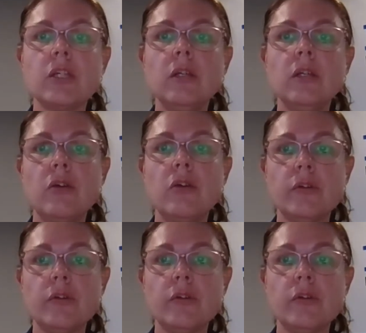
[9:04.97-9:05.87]
not the
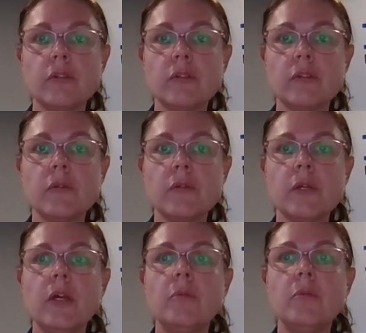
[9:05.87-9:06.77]
dog's response,
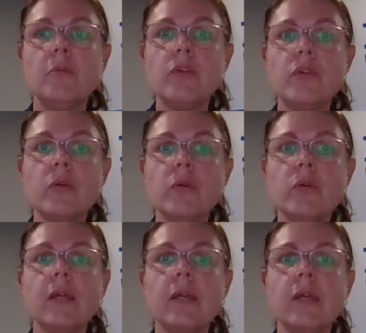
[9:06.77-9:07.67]
moving away
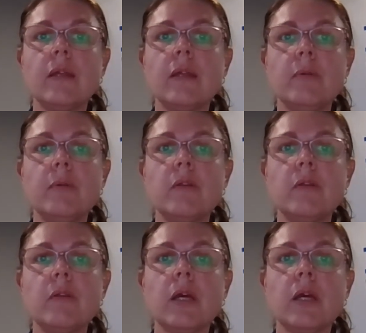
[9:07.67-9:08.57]
and keeping them
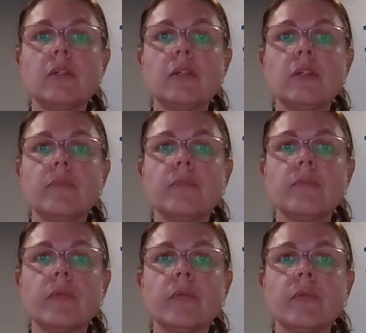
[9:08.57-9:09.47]

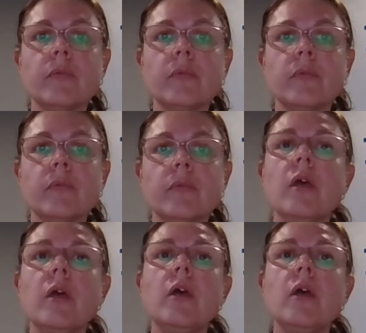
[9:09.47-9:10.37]
engaged. Okay,
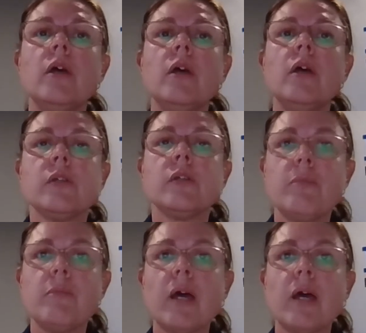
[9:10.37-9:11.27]
so with
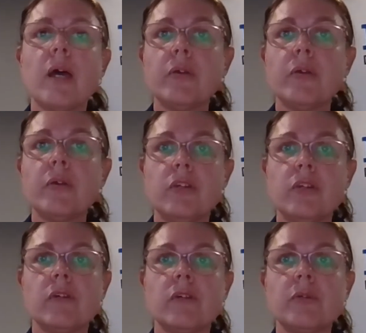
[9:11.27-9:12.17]
my positive
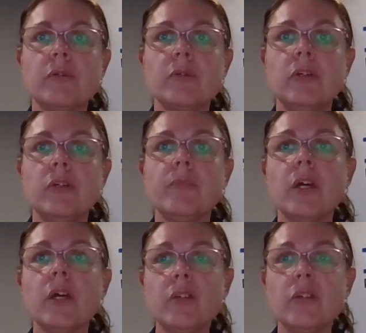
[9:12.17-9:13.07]
interrupter cue, I
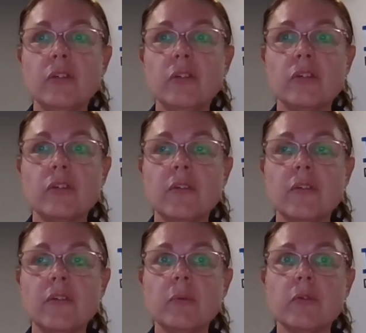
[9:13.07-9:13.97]
don't use treats. That's
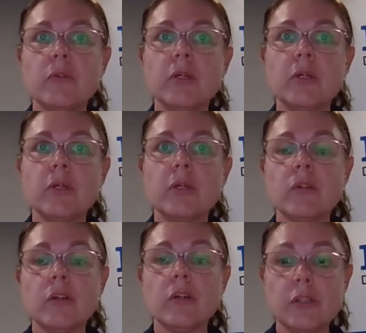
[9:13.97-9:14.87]
because my dog is
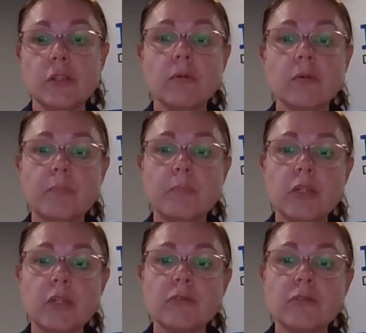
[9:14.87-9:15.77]
allergic to a bunch of
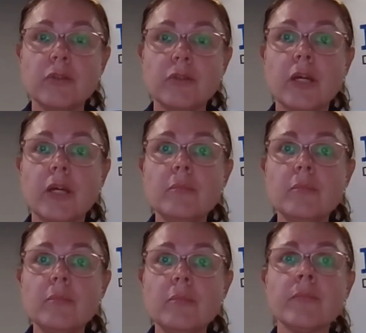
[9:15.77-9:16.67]
food items.
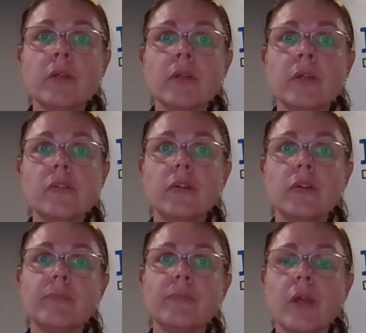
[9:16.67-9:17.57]
So
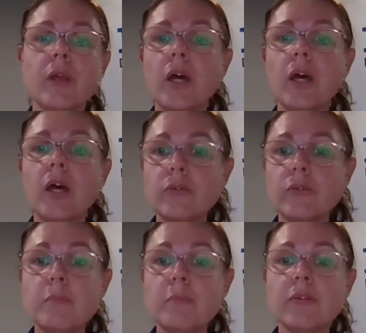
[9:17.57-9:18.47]
I use
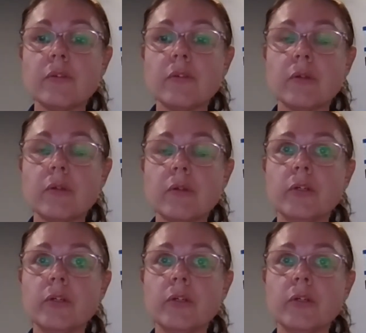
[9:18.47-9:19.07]
me as the reward.